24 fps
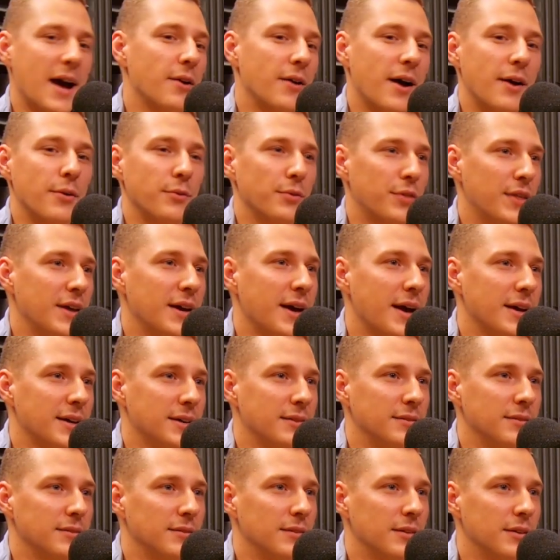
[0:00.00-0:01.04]
I don't think I
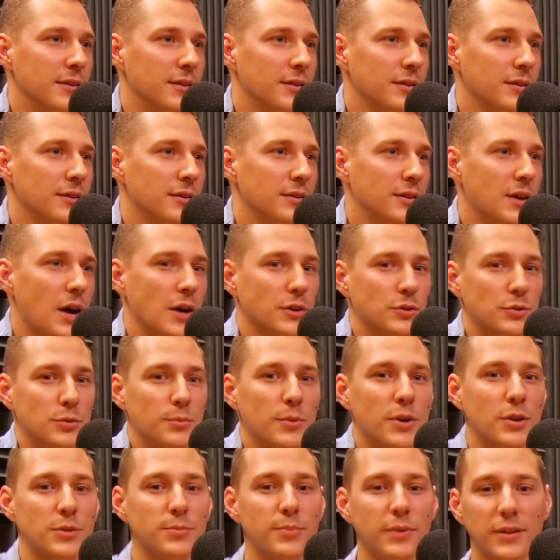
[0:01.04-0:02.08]
can talk too
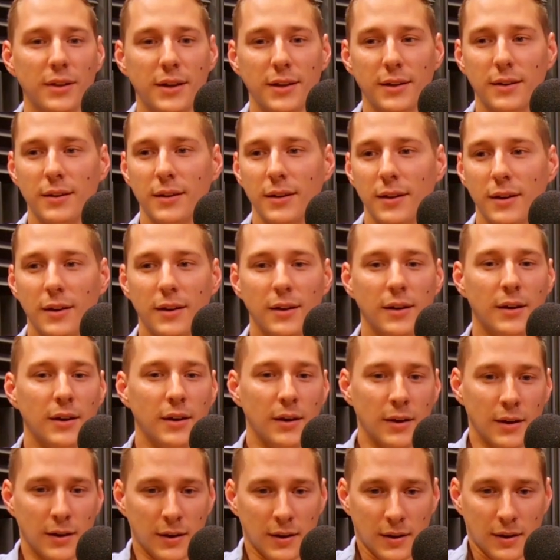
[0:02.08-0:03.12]
much, but like.
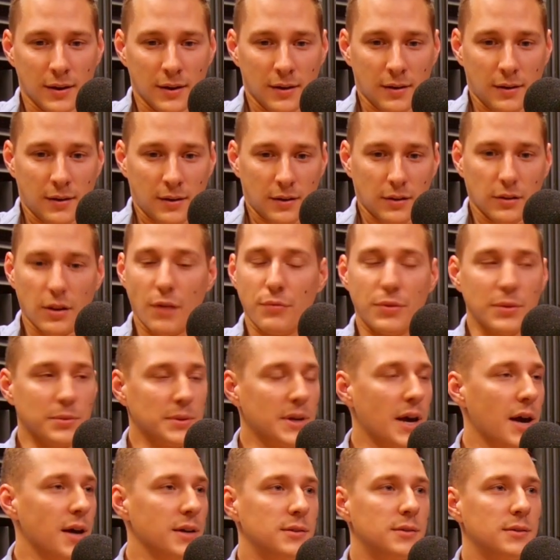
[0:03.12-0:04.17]
Love those
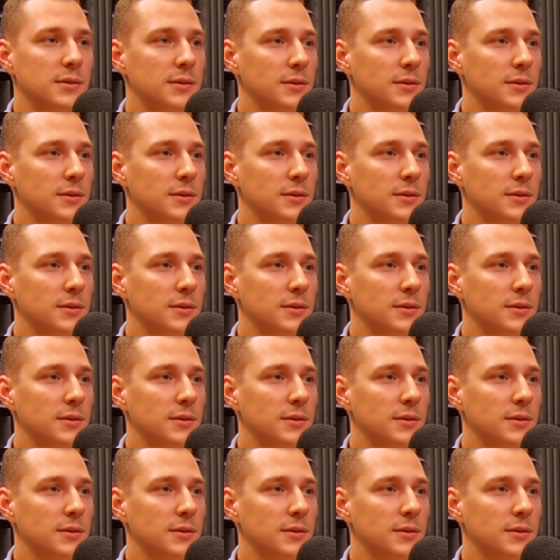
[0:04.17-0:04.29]
guys.